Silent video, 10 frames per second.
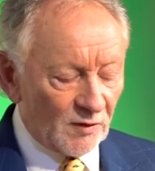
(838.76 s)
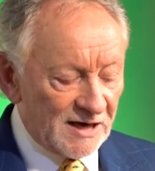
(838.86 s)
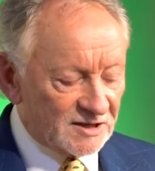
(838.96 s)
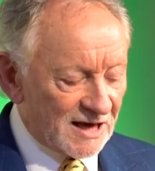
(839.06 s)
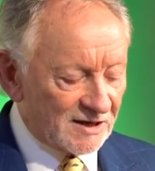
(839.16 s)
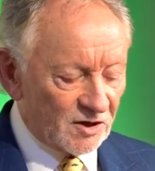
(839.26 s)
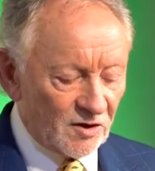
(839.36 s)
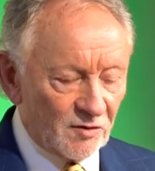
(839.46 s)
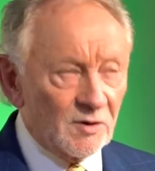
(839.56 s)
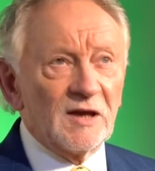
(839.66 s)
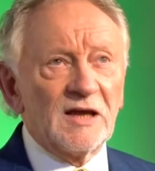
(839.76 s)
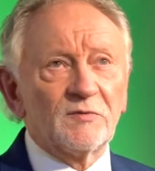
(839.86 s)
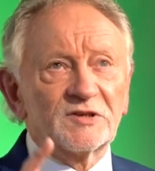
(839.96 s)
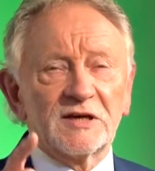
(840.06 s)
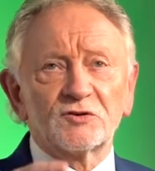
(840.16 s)
when he sat down and he
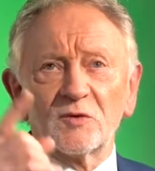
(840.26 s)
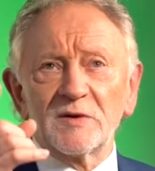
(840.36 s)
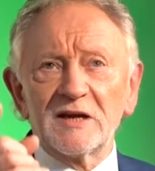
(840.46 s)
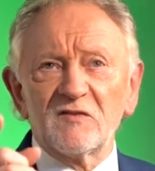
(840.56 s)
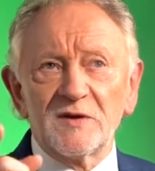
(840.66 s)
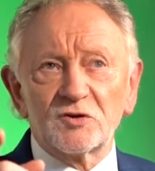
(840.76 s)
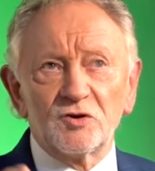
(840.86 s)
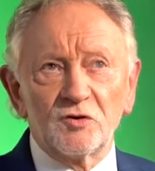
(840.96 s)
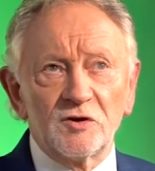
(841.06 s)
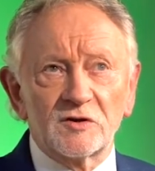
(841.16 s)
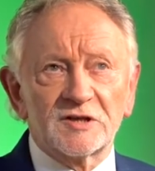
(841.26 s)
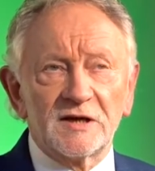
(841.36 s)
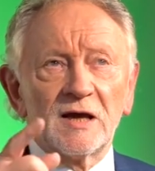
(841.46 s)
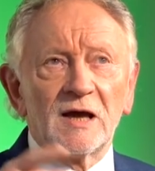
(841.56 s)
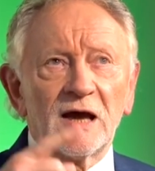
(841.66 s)
would say, somebody give me a tune, and would
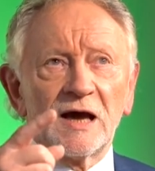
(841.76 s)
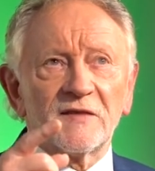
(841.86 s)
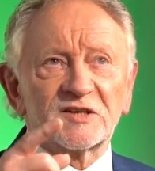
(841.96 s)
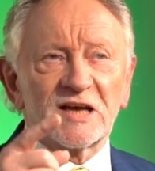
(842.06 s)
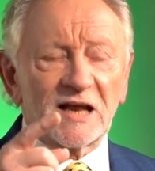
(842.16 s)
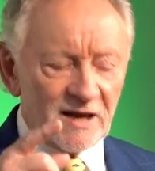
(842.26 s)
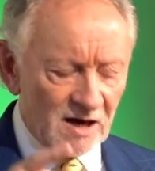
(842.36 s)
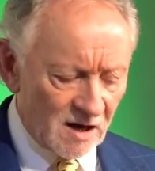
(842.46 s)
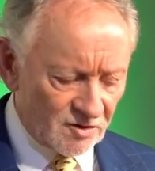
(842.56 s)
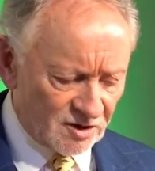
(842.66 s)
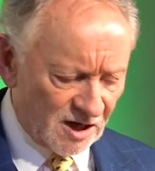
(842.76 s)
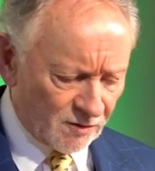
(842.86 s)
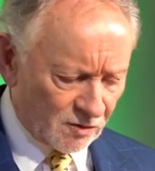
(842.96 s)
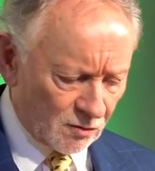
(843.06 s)
say, uh, the Sally Gardens, and he would